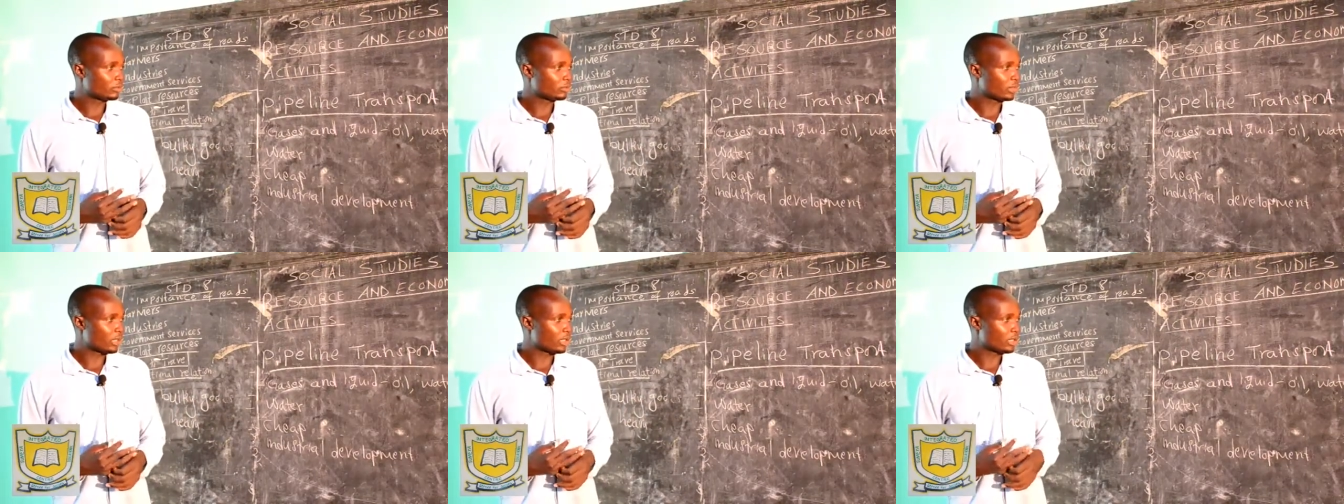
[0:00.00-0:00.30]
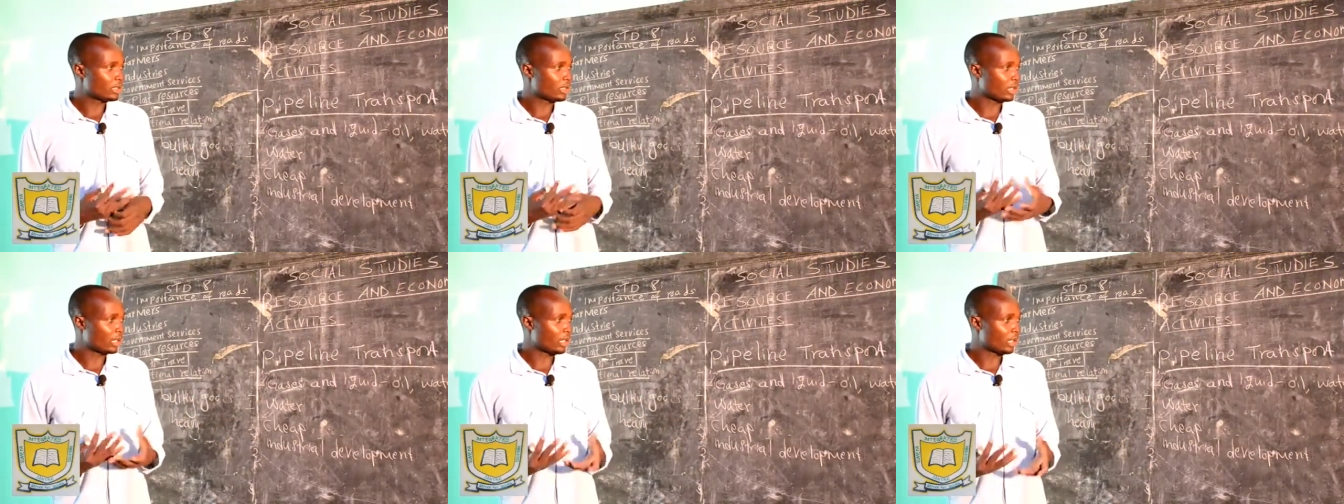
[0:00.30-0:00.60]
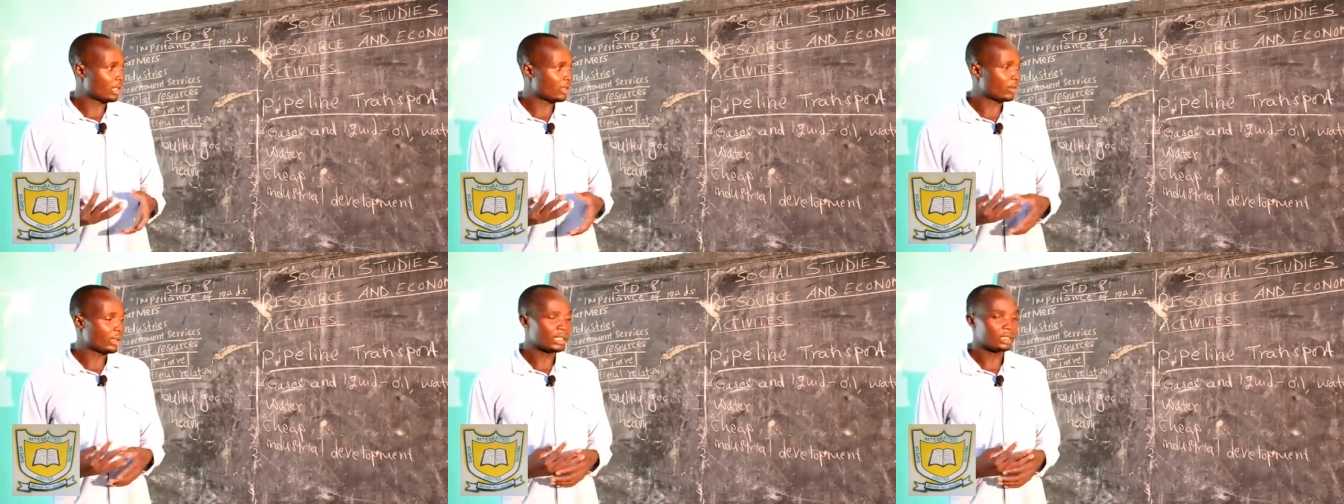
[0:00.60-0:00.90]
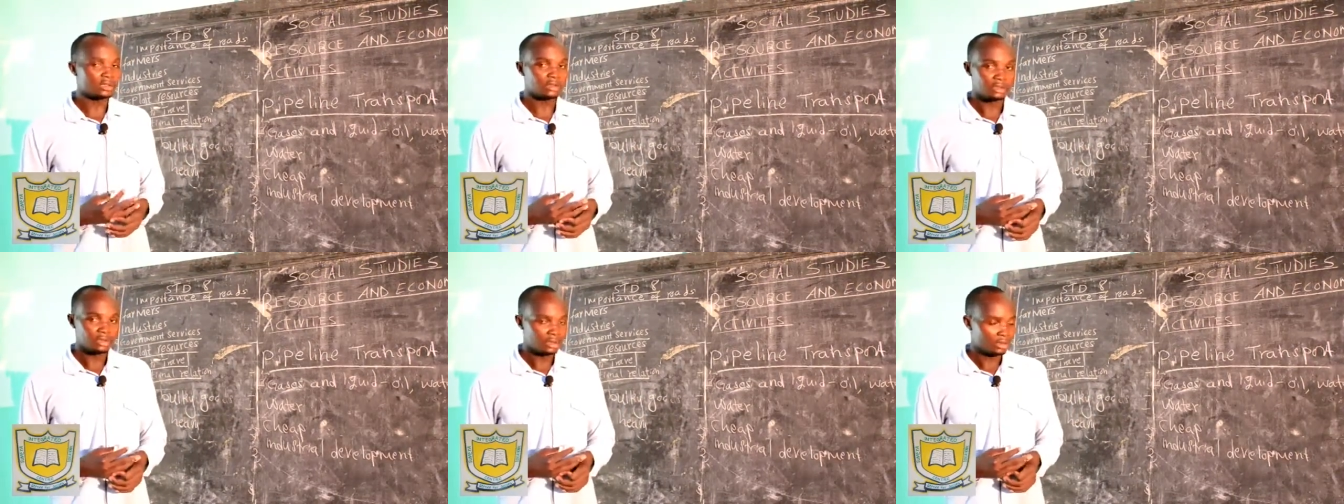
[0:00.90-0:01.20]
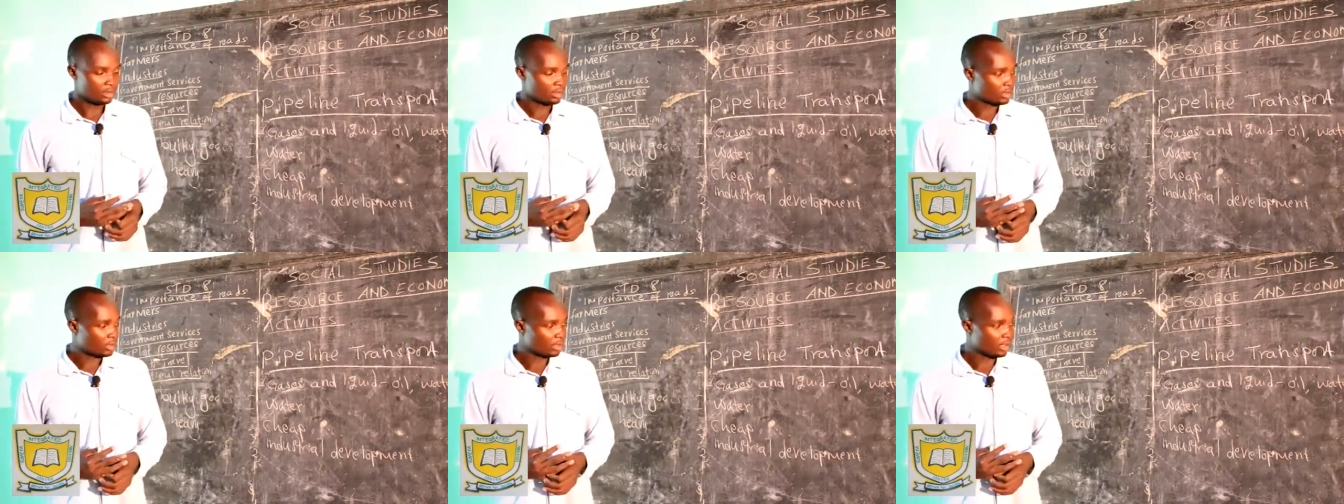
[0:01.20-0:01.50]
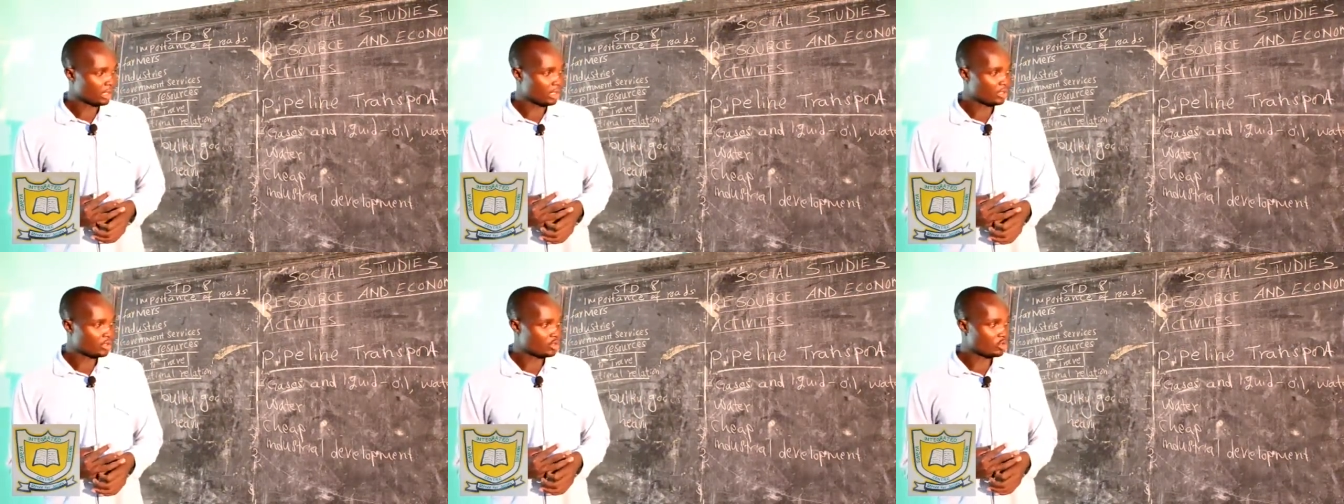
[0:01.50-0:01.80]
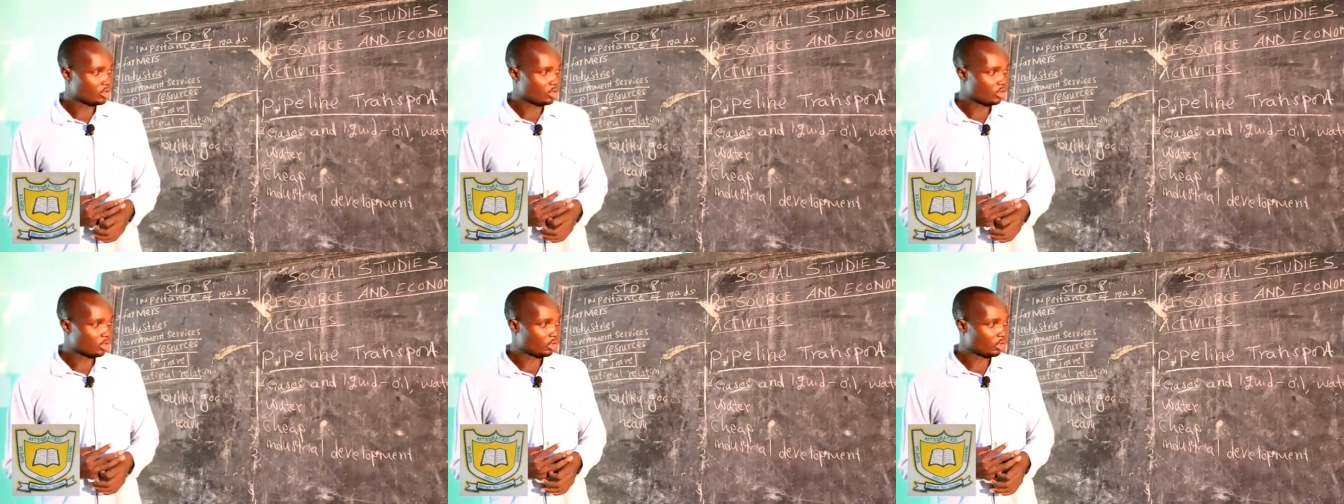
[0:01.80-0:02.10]
as another one, and
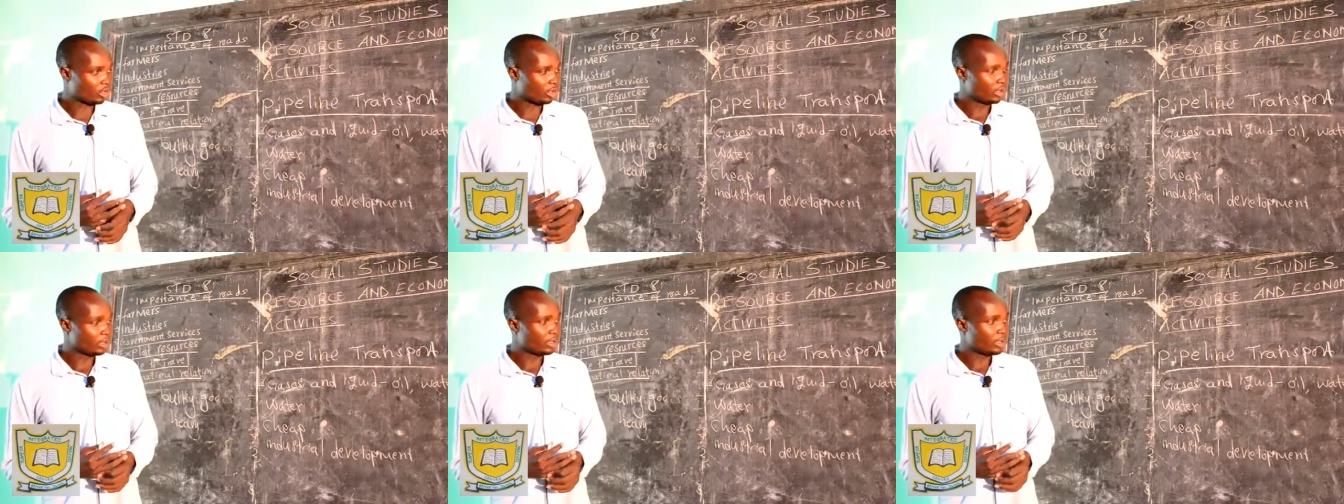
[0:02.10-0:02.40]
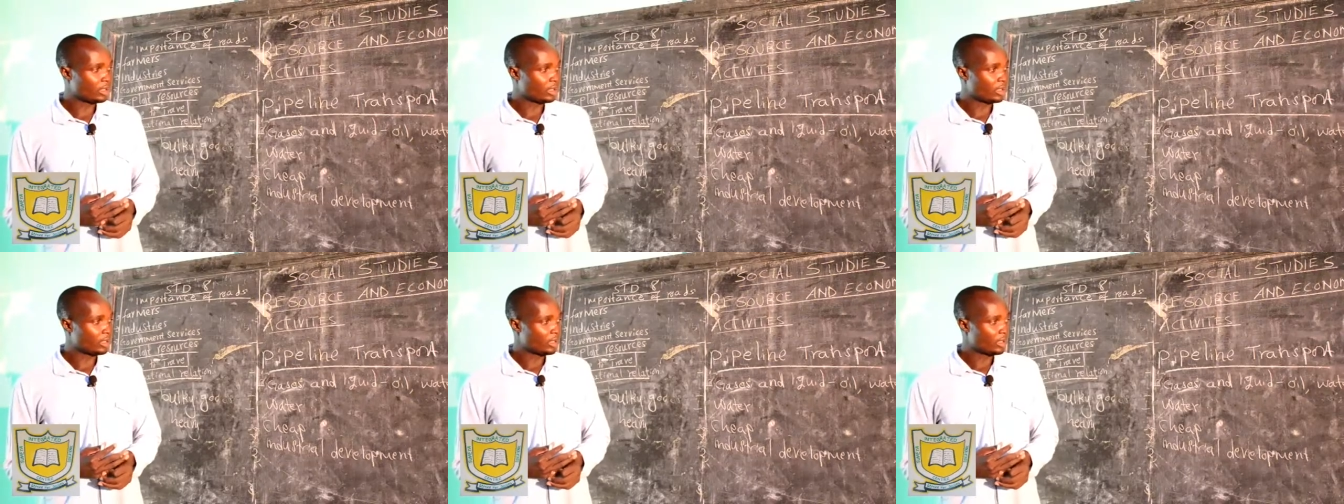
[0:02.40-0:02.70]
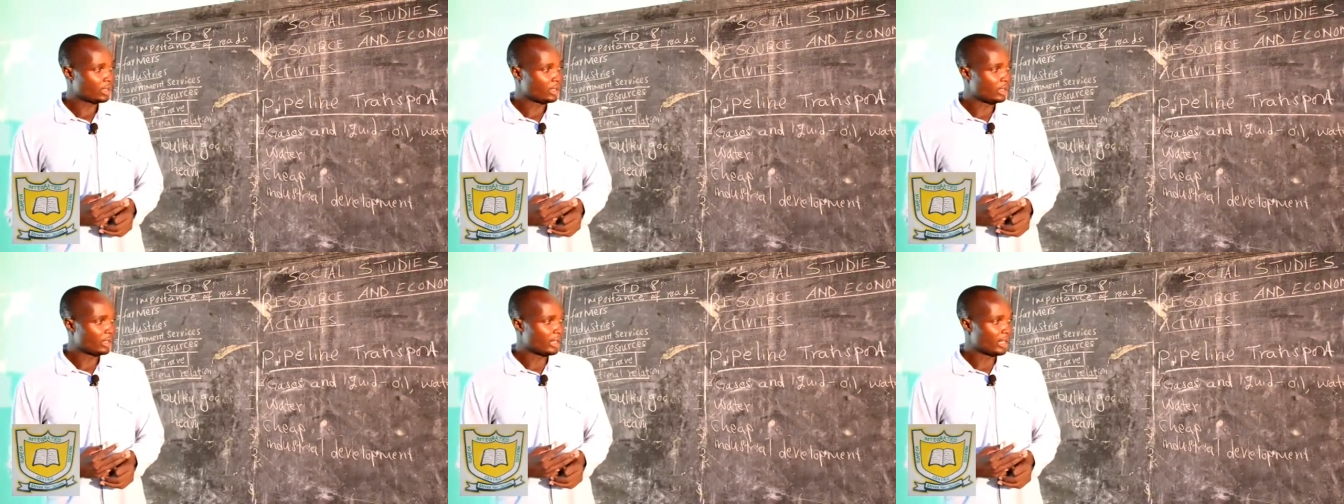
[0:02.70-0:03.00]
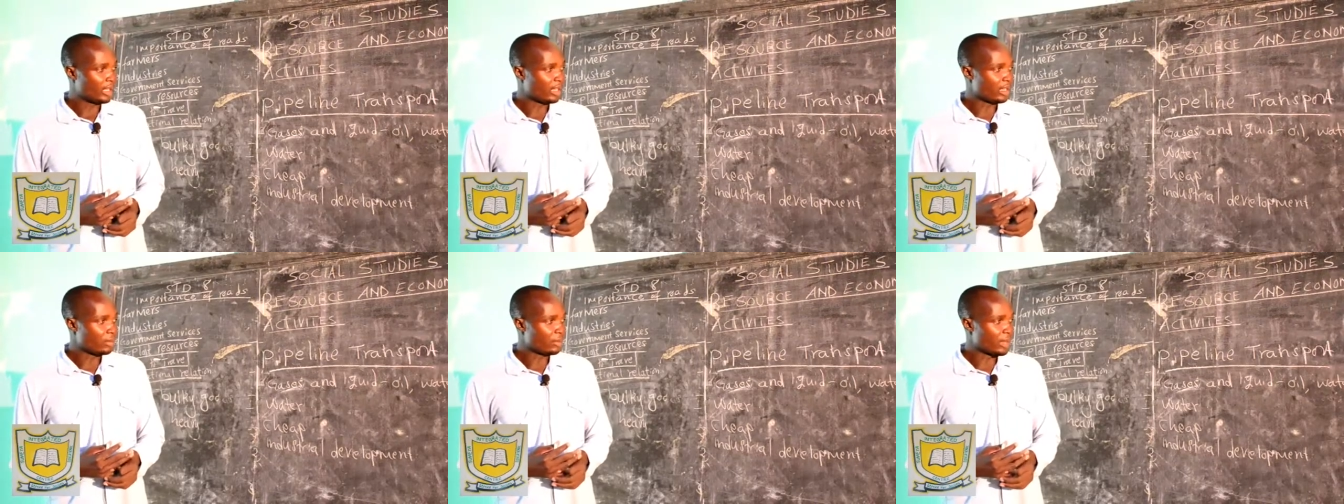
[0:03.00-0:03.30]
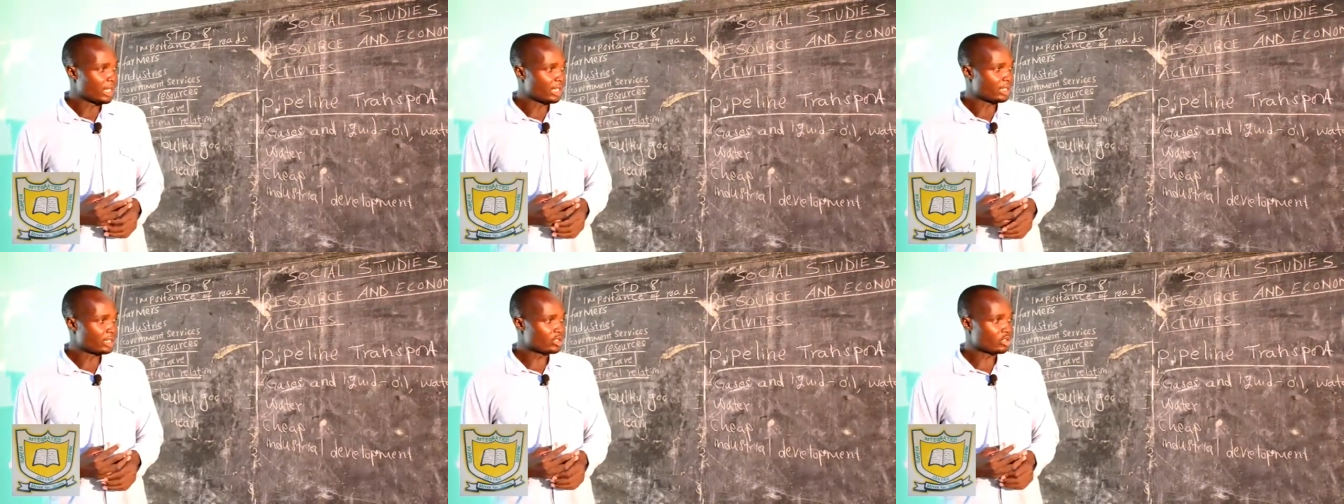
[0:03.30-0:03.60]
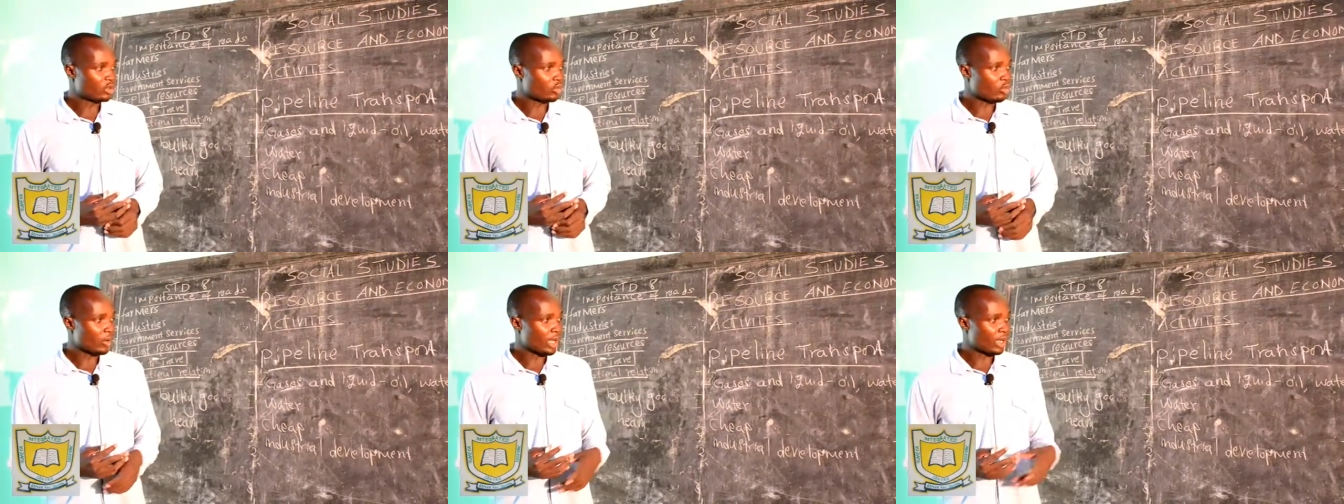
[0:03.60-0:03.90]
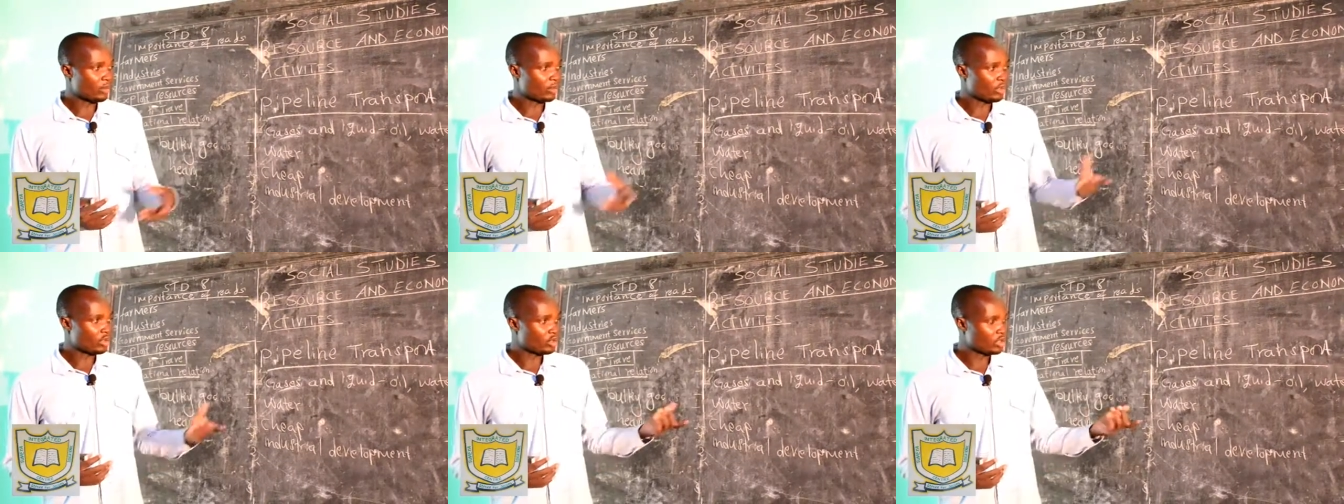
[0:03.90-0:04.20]
so on. And then the main reason why
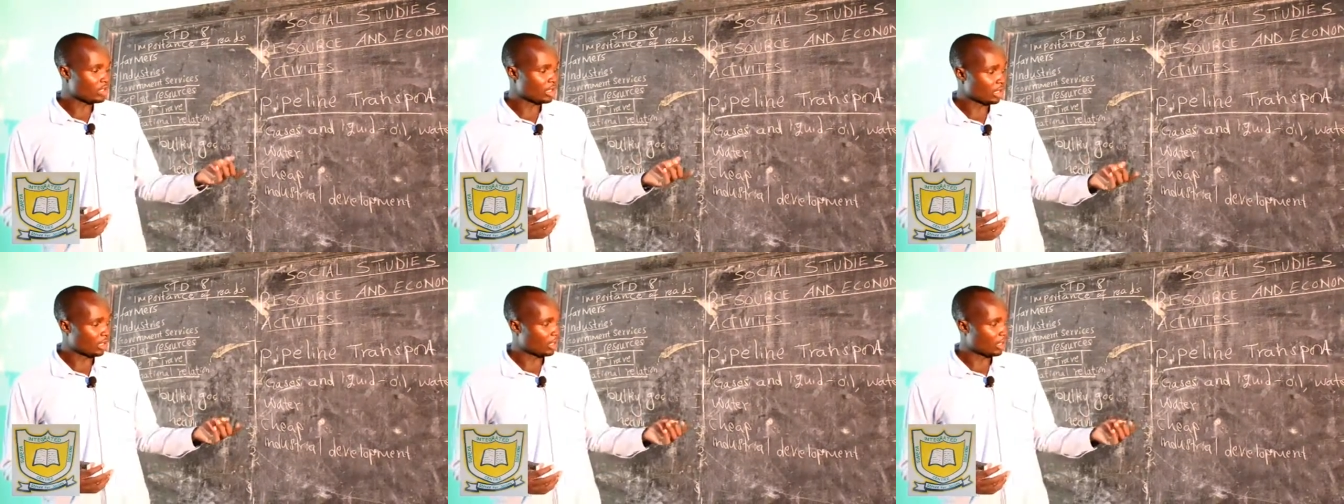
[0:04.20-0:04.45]
we use